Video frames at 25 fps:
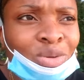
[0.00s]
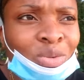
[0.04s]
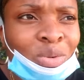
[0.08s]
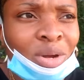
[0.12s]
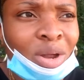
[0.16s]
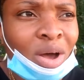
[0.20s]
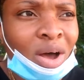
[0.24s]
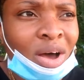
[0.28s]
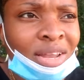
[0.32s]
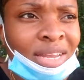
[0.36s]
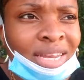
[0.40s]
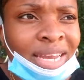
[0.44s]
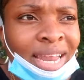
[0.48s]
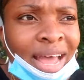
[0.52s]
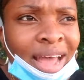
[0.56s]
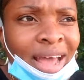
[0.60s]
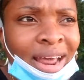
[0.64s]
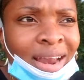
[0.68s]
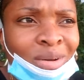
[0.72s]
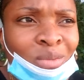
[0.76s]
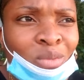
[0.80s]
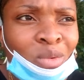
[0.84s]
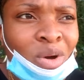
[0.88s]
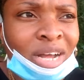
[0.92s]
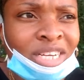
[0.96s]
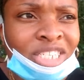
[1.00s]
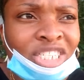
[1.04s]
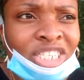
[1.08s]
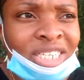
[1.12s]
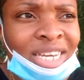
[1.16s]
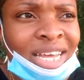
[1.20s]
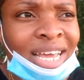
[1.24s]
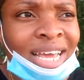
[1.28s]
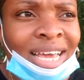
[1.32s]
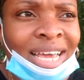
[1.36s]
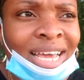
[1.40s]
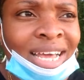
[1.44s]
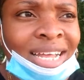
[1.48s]
doing all of that, washing
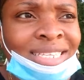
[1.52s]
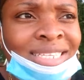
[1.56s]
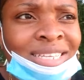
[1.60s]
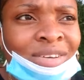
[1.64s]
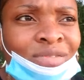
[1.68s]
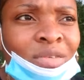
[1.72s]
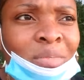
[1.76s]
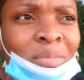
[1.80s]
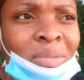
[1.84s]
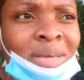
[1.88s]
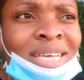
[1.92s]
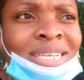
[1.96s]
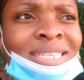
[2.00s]
their hands every,